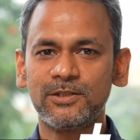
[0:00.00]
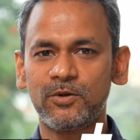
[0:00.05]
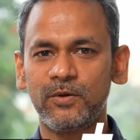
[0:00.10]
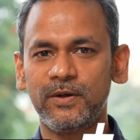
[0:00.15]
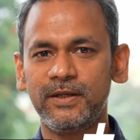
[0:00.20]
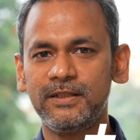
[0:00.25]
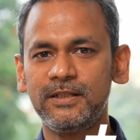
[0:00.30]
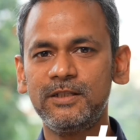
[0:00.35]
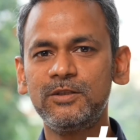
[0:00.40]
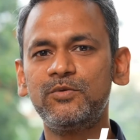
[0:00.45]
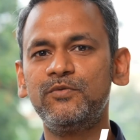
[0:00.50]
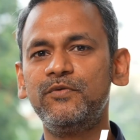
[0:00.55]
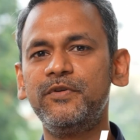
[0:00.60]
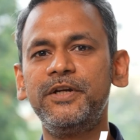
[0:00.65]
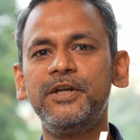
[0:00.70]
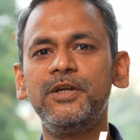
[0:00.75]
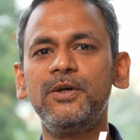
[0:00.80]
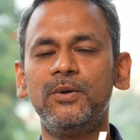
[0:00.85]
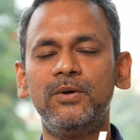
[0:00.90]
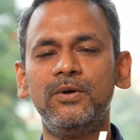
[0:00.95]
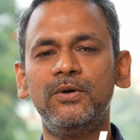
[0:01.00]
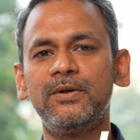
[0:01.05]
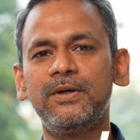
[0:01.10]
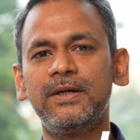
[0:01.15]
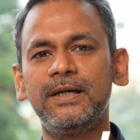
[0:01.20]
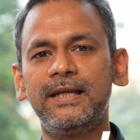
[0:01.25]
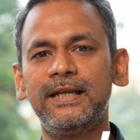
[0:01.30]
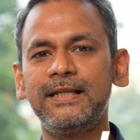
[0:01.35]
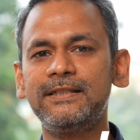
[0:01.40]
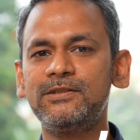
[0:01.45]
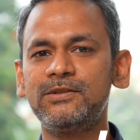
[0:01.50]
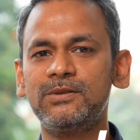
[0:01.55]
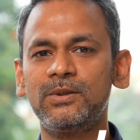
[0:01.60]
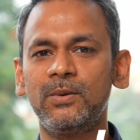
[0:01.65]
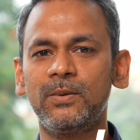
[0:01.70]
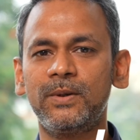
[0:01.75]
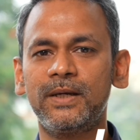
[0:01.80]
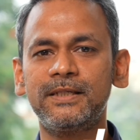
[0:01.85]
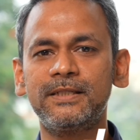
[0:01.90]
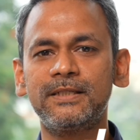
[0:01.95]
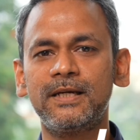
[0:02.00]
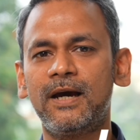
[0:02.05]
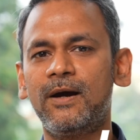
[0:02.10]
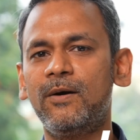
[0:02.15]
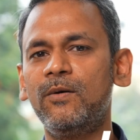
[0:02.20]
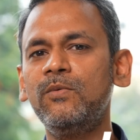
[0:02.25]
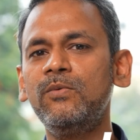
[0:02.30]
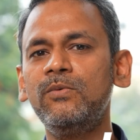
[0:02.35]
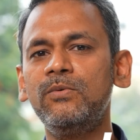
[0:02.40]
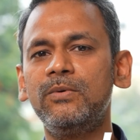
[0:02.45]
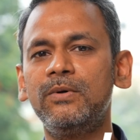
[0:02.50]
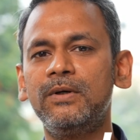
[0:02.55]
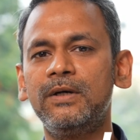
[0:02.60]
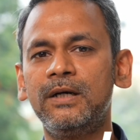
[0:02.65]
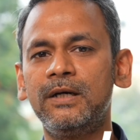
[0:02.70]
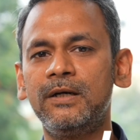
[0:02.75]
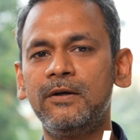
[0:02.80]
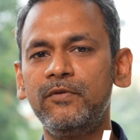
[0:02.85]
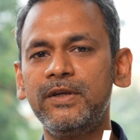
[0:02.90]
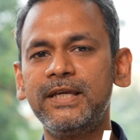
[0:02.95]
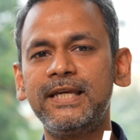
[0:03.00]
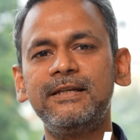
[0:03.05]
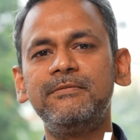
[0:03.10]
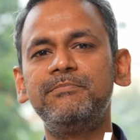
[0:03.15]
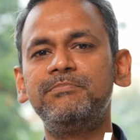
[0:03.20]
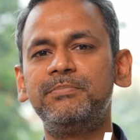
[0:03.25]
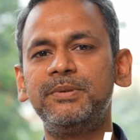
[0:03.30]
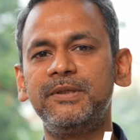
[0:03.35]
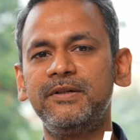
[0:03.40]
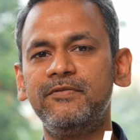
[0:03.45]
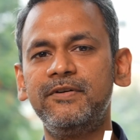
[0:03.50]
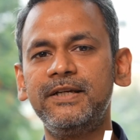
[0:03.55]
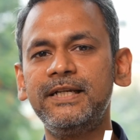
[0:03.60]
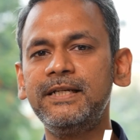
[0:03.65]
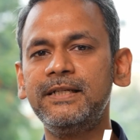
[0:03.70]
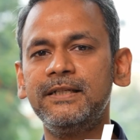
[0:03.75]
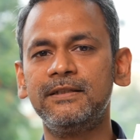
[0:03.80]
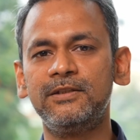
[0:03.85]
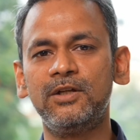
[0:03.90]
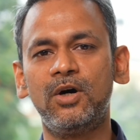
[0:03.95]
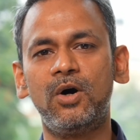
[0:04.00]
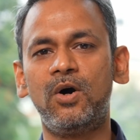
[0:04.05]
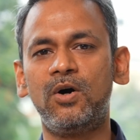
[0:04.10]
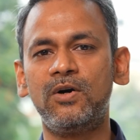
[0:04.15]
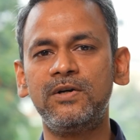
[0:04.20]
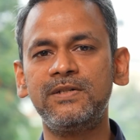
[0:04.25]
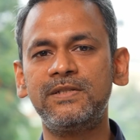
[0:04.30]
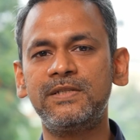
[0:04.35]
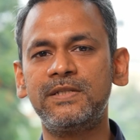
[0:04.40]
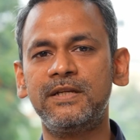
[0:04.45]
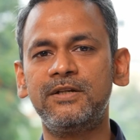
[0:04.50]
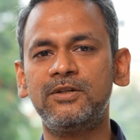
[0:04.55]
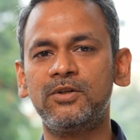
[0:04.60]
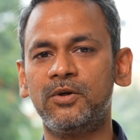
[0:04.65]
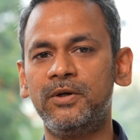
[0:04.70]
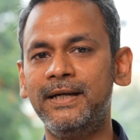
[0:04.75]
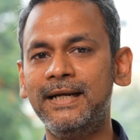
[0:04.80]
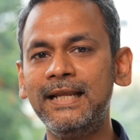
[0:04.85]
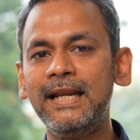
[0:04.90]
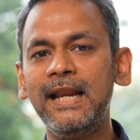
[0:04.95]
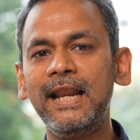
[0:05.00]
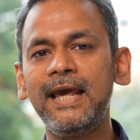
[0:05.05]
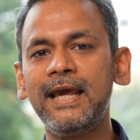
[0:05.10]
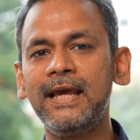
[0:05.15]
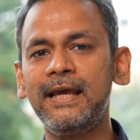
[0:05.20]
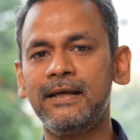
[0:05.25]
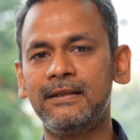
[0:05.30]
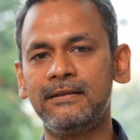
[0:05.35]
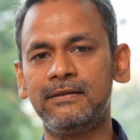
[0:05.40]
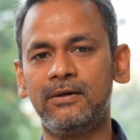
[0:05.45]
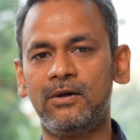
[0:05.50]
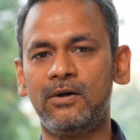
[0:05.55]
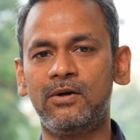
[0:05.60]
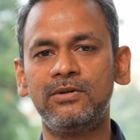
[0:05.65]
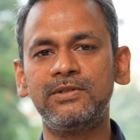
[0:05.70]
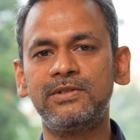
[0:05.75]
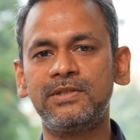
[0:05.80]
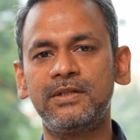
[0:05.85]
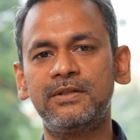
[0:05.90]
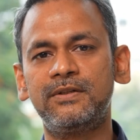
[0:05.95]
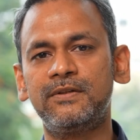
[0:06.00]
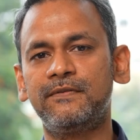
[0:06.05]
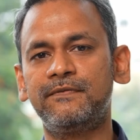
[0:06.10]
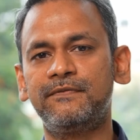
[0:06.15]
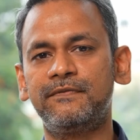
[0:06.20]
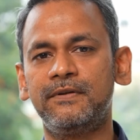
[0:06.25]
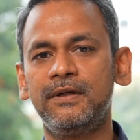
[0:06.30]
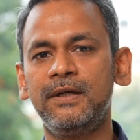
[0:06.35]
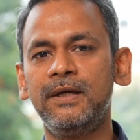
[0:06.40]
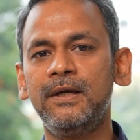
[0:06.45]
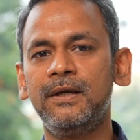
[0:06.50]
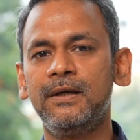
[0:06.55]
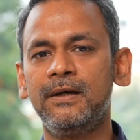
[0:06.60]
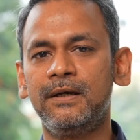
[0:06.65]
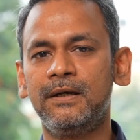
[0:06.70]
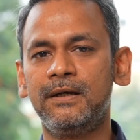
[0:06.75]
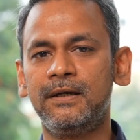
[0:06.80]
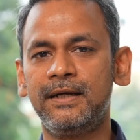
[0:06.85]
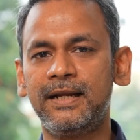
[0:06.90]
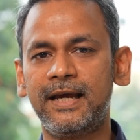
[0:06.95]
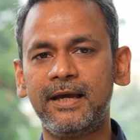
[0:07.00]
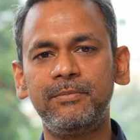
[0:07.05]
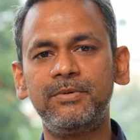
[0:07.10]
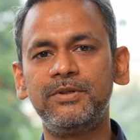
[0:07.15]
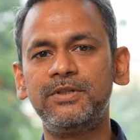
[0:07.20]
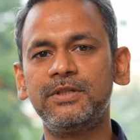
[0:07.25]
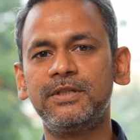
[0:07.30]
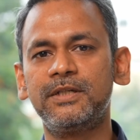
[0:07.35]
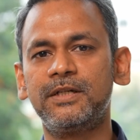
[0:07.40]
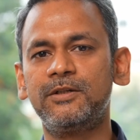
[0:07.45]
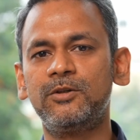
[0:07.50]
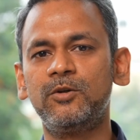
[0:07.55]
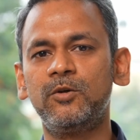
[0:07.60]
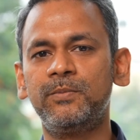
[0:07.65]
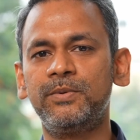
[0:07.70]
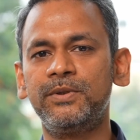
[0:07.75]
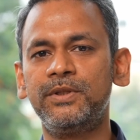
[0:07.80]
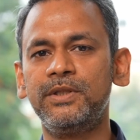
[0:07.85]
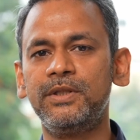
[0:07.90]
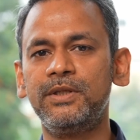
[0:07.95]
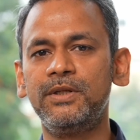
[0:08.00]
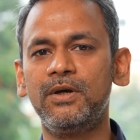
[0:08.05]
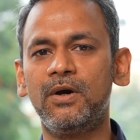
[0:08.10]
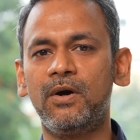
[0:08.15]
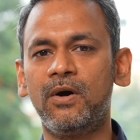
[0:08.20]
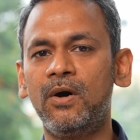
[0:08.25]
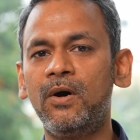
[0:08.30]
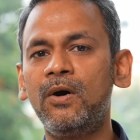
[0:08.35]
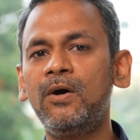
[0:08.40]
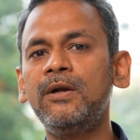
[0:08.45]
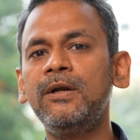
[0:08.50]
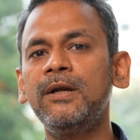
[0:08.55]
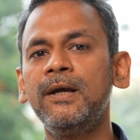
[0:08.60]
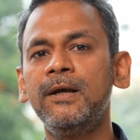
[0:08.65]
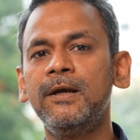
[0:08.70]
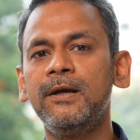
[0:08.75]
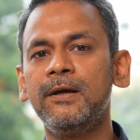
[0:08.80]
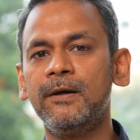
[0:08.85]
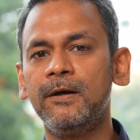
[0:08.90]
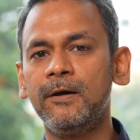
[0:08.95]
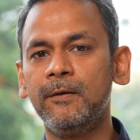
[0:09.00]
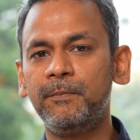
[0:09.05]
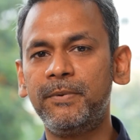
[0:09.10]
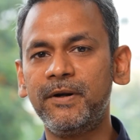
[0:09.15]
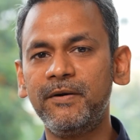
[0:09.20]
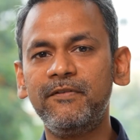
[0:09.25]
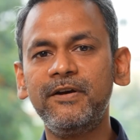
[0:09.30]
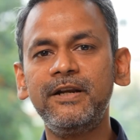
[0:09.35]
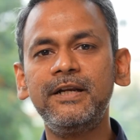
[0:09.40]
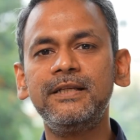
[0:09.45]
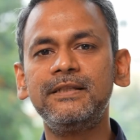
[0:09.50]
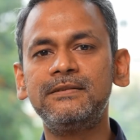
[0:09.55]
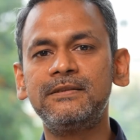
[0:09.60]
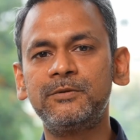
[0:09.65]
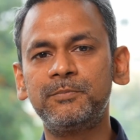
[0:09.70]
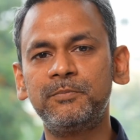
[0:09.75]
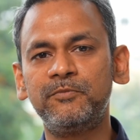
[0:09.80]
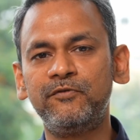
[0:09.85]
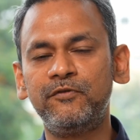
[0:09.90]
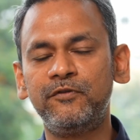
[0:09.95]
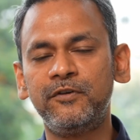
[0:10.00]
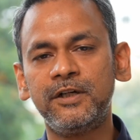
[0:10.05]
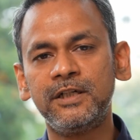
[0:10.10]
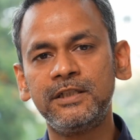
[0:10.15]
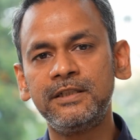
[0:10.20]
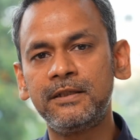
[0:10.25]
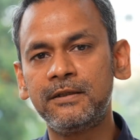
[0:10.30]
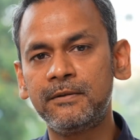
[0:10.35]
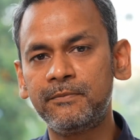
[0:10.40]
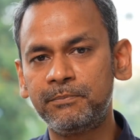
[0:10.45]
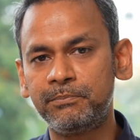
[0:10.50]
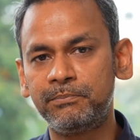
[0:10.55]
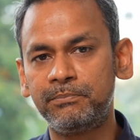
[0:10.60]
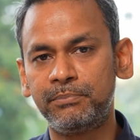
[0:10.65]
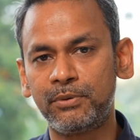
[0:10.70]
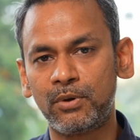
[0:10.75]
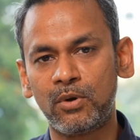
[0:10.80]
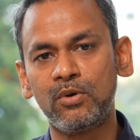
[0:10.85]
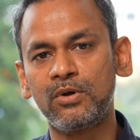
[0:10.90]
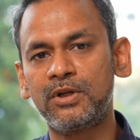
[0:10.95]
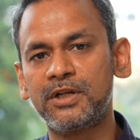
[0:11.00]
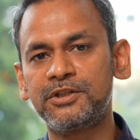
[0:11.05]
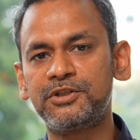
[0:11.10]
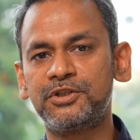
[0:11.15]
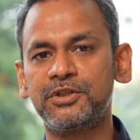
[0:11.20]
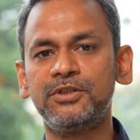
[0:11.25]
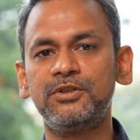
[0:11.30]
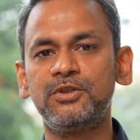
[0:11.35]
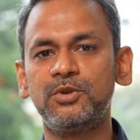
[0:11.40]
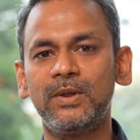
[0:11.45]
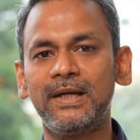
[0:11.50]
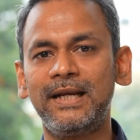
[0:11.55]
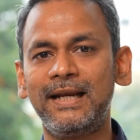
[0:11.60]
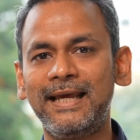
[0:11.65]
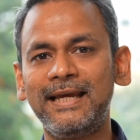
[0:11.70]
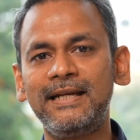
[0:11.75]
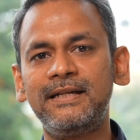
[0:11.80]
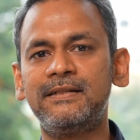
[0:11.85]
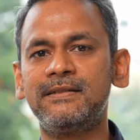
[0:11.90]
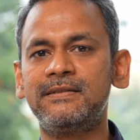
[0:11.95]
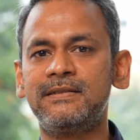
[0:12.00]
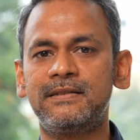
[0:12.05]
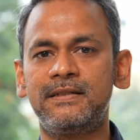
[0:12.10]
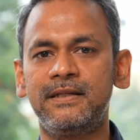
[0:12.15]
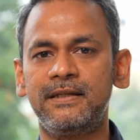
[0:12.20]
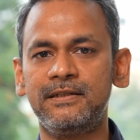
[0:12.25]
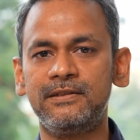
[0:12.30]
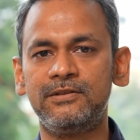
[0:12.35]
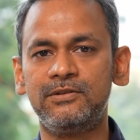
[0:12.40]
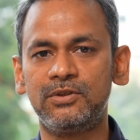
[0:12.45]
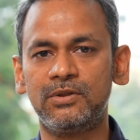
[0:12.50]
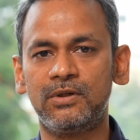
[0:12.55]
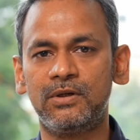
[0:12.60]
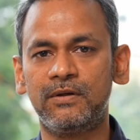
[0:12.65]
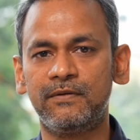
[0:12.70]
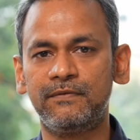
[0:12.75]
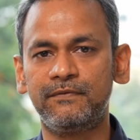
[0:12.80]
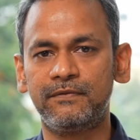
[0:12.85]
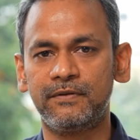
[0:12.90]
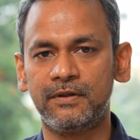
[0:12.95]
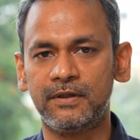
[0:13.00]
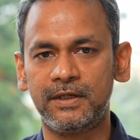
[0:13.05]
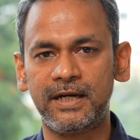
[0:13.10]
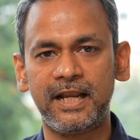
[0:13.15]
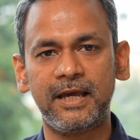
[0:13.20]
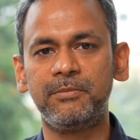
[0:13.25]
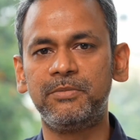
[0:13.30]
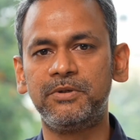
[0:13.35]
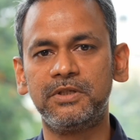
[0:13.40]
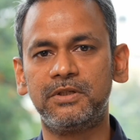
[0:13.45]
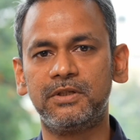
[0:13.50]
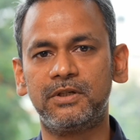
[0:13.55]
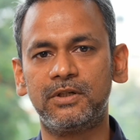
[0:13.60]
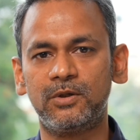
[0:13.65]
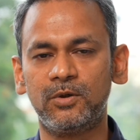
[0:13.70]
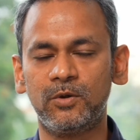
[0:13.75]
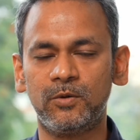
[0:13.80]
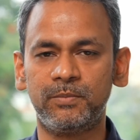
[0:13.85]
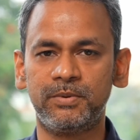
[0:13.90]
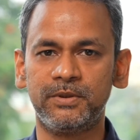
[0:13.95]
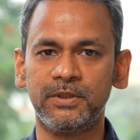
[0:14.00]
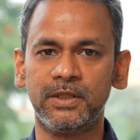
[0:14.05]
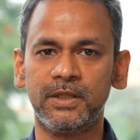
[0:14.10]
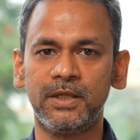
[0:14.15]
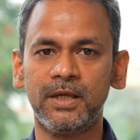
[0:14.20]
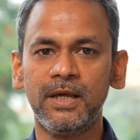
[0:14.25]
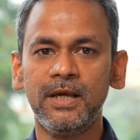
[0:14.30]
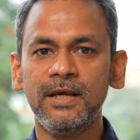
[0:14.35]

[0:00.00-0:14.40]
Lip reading: So in this video, let's look at how we can prevent the onset or delay the onset of diabetic retinopathy or prevent its further progression to a later stage of diabetic retinopathy.